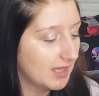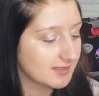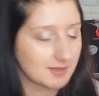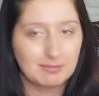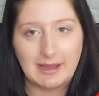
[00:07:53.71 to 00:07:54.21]

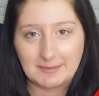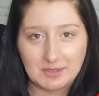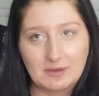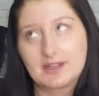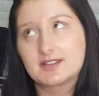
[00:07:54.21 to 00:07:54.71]
It's like Malibu
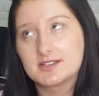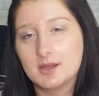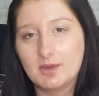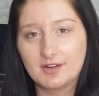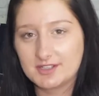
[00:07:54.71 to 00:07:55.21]
and like
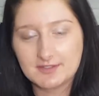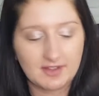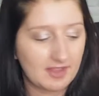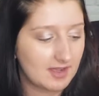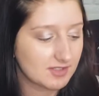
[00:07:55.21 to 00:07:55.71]
summer and stuff
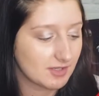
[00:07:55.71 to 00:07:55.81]
like that,